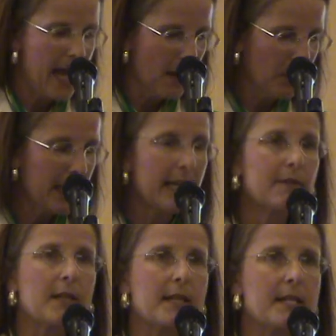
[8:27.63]
and we
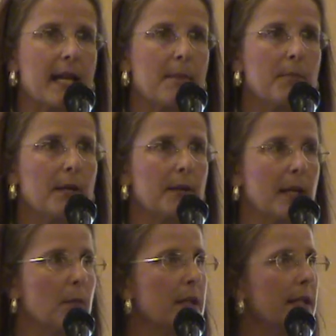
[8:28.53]
lived in the same
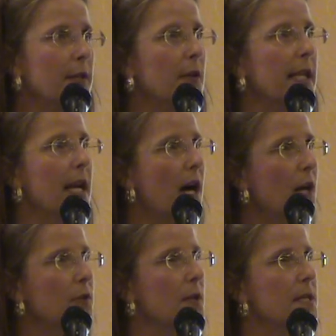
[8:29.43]
building with literally
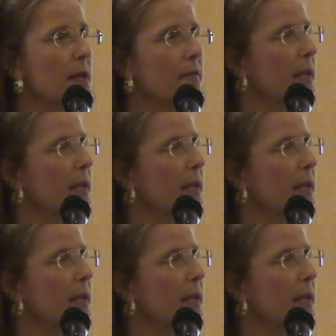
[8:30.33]
hundreds of